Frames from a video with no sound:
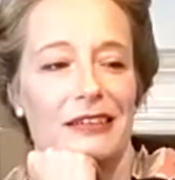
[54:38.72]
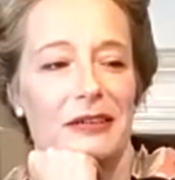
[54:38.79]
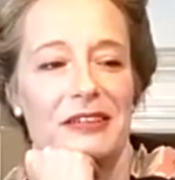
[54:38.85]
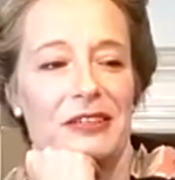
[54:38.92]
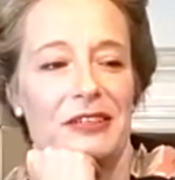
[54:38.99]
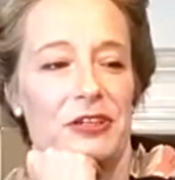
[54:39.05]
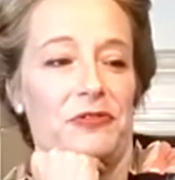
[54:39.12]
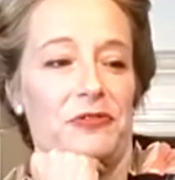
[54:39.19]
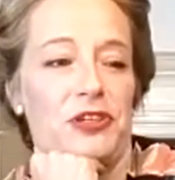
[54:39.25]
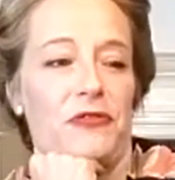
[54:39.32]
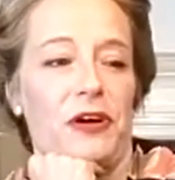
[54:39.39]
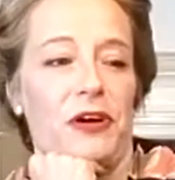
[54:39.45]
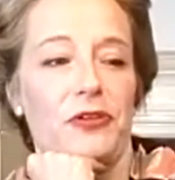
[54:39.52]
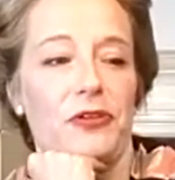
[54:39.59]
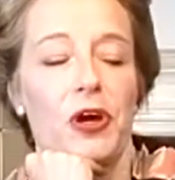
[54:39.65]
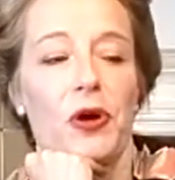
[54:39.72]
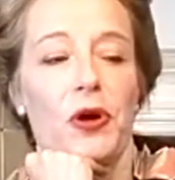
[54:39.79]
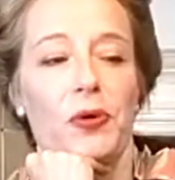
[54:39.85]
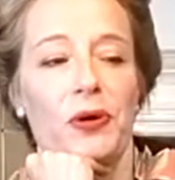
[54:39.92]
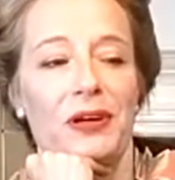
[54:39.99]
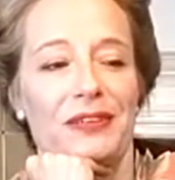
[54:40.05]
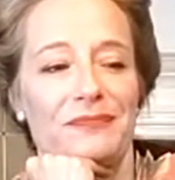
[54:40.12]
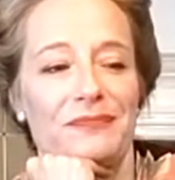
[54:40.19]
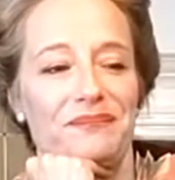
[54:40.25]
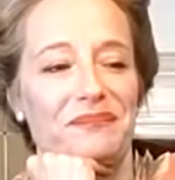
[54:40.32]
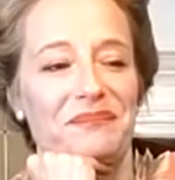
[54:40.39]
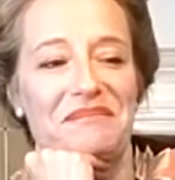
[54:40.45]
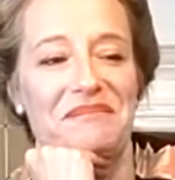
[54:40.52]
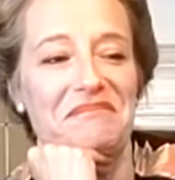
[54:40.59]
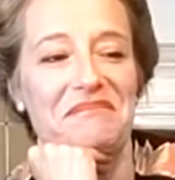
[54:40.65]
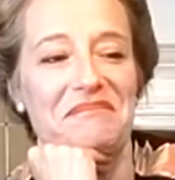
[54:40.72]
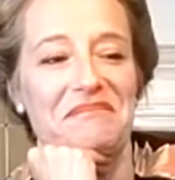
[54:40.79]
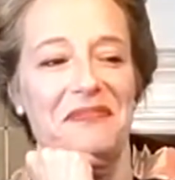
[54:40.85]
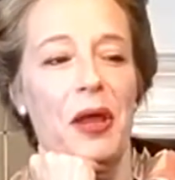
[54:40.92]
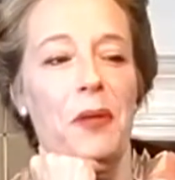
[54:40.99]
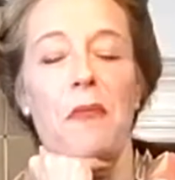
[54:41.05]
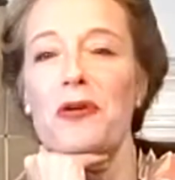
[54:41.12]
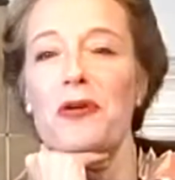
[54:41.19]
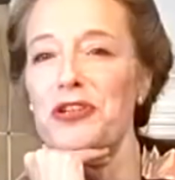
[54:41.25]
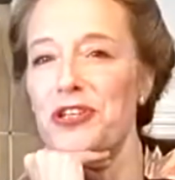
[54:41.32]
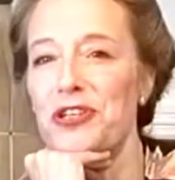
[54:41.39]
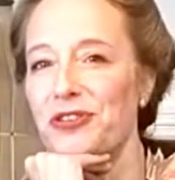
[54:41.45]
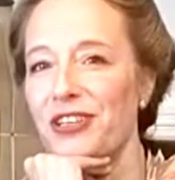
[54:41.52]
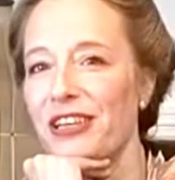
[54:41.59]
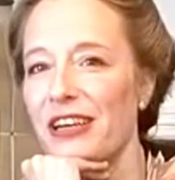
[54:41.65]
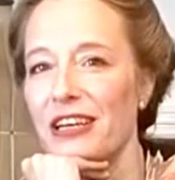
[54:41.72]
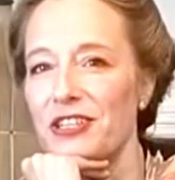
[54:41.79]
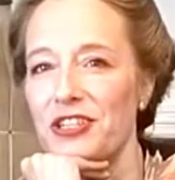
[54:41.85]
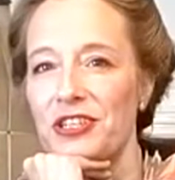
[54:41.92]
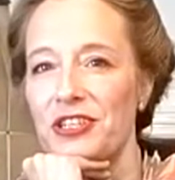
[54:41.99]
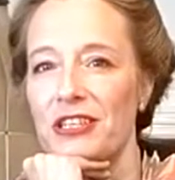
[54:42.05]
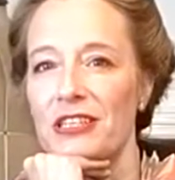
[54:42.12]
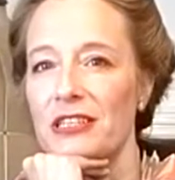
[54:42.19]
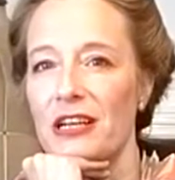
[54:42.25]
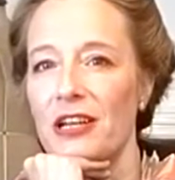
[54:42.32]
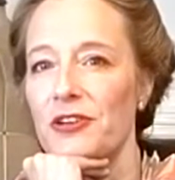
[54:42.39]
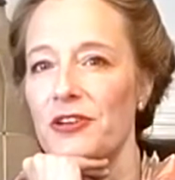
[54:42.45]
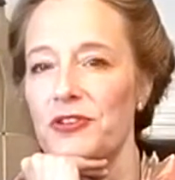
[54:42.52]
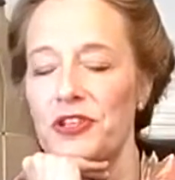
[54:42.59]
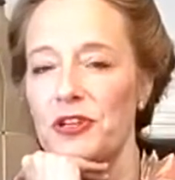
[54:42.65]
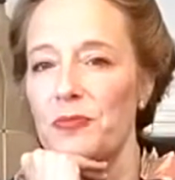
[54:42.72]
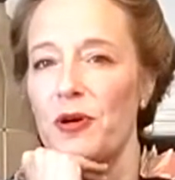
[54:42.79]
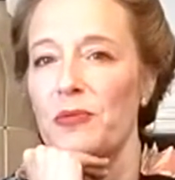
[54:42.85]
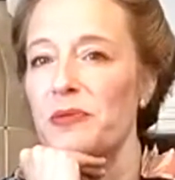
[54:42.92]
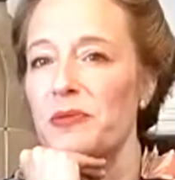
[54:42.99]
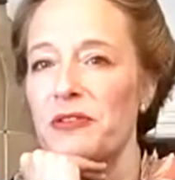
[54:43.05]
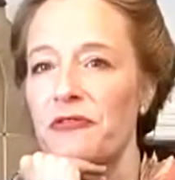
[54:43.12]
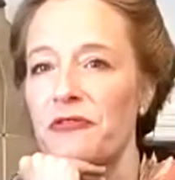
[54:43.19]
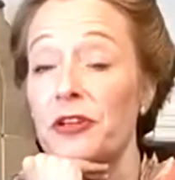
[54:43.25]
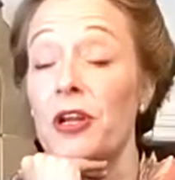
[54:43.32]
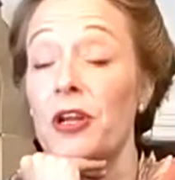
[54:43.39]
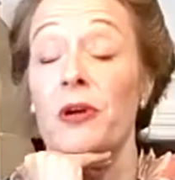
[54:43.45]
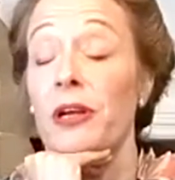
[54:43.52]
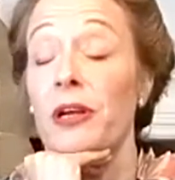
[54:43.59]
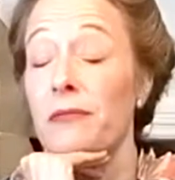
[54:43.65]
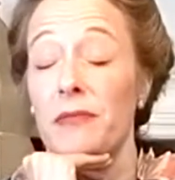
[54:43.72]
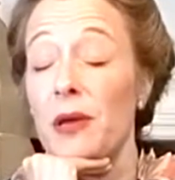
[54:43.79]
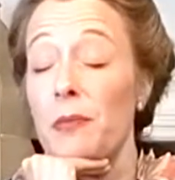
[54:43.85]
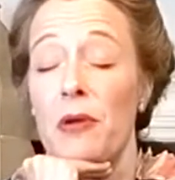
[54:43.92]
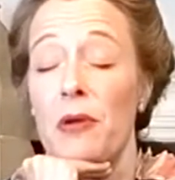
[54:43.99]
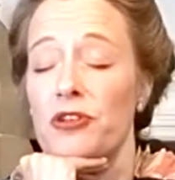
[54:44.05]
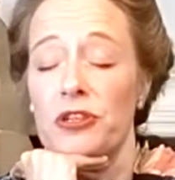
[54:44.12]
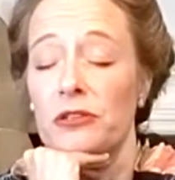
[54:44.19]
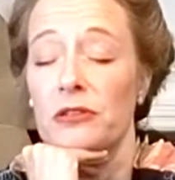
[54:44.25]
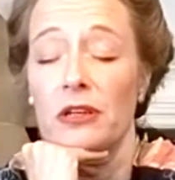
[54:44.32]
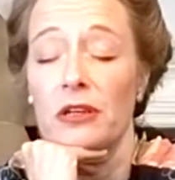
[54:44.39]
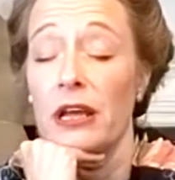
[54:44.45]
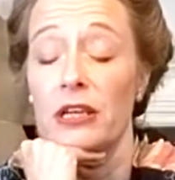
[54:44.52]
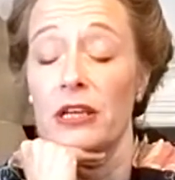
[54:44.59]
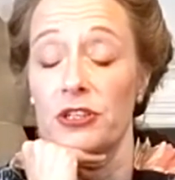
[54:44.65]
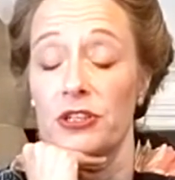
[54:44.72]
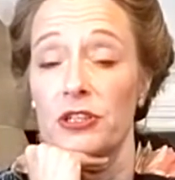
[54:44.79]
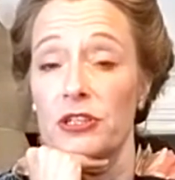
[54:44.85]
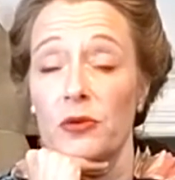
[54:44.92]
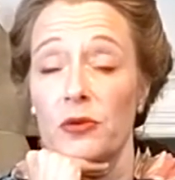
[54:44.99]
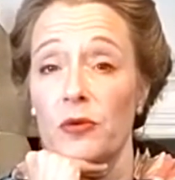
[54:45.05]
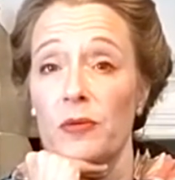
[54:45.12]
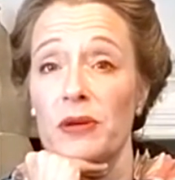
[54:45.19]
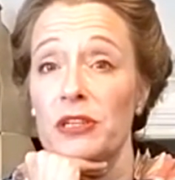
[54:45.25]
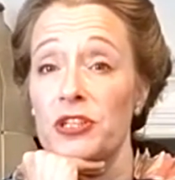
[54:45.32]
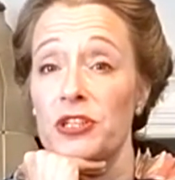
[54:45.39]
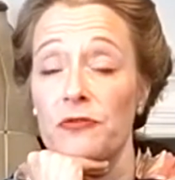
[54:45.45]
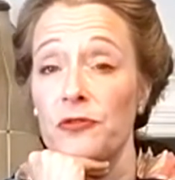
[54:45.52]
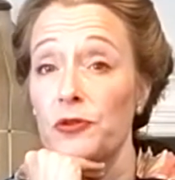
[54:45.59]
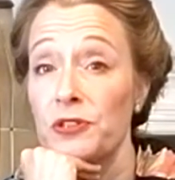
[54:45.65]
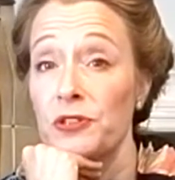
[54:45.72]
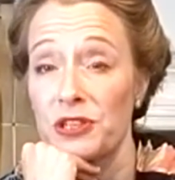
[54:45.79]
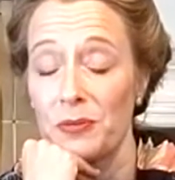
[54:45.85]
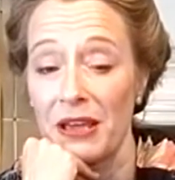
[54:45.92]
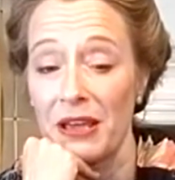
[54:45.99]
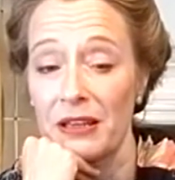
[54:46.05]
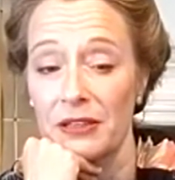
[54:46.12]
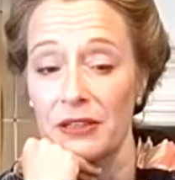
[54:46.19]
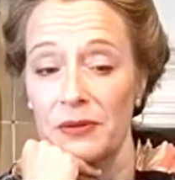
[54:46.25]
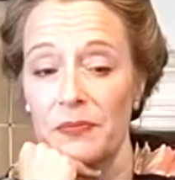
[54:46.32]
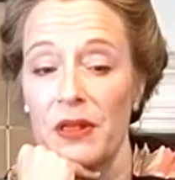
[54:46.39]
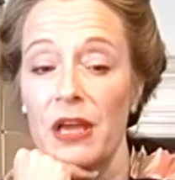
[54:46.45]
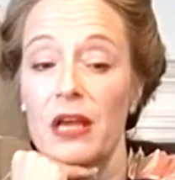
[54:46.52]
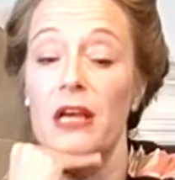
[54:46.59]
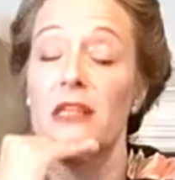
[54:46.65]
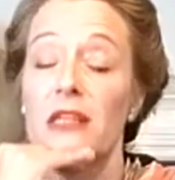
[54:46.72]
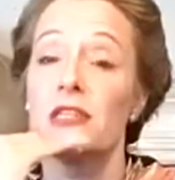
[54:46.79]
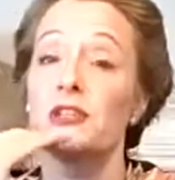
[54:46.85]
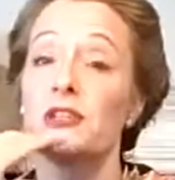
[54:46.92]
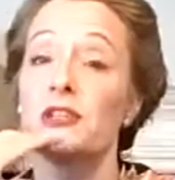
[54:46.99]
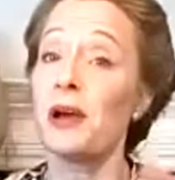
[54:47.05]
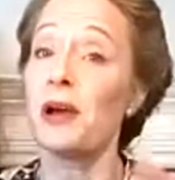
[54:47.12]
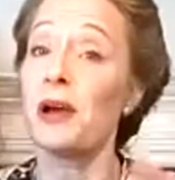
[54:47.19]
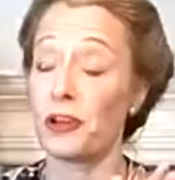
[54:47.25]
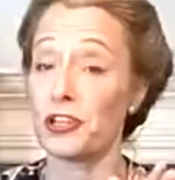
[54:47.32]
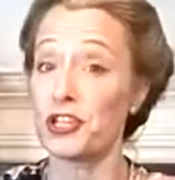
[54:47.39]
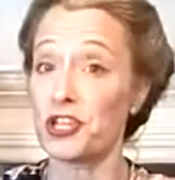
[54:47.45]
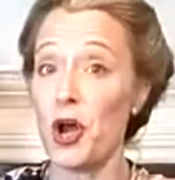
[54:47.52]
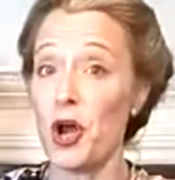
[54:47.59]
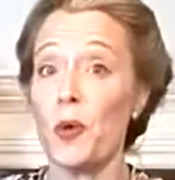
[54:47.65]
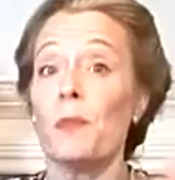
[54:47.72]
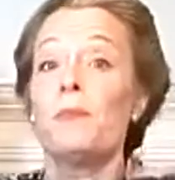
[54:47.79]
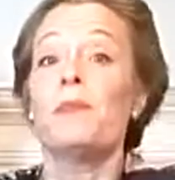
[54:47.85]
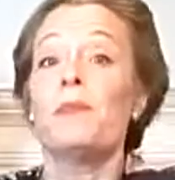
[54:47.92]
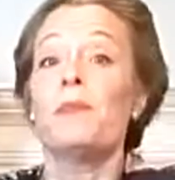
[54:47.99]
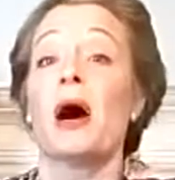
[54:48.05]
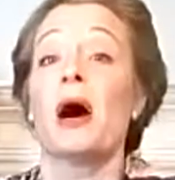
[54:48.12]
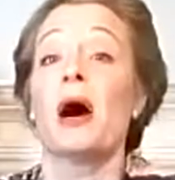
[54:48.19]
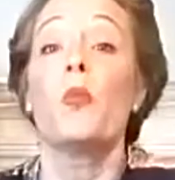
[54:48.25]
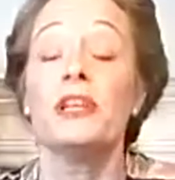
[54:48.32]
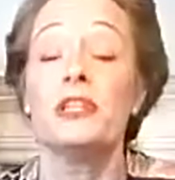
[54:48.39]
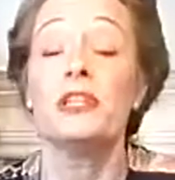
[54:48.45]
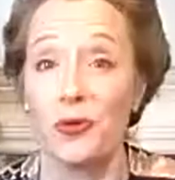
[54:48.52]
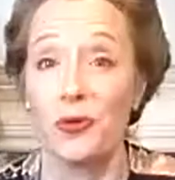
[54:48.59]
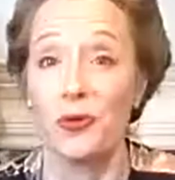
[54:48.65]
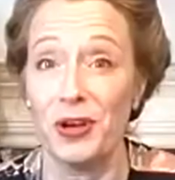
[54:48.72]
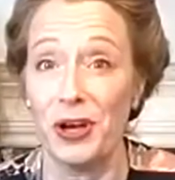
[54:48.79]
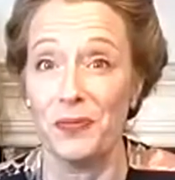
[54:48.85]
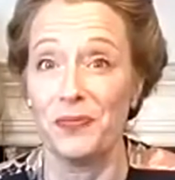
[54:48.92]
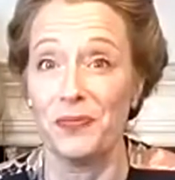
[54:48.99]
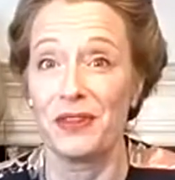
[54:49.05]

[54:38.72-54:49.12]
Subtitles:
she felt no emotional connection to these clothes. She probably felt no emotional connection to the women she forced to make them. So to my knowledge, no, but we don't know,